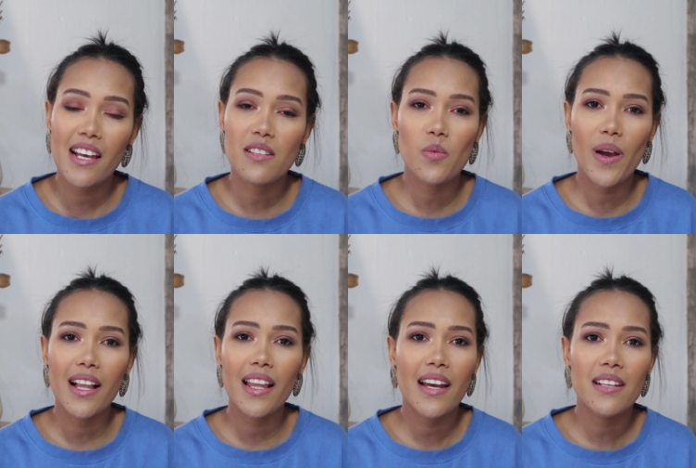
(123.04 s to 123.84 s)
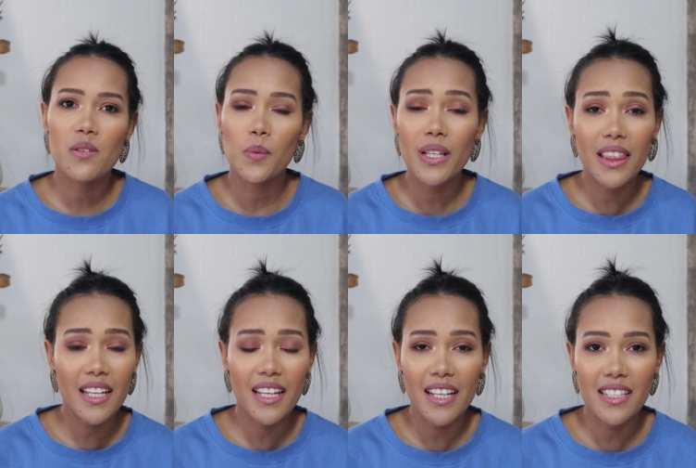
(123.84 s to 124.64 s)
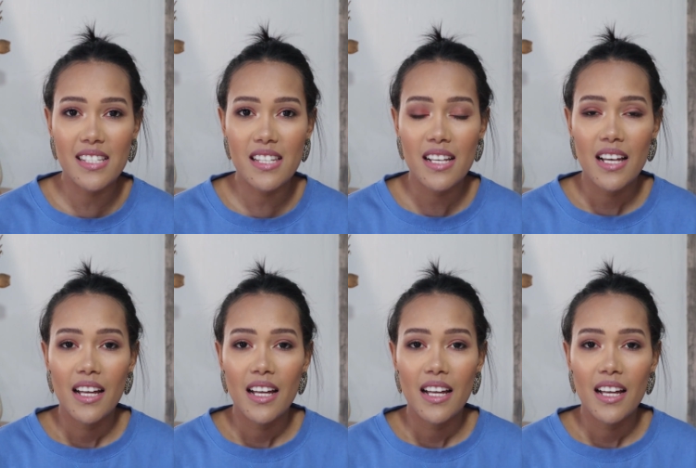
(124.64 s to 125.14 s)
as well as with the kids.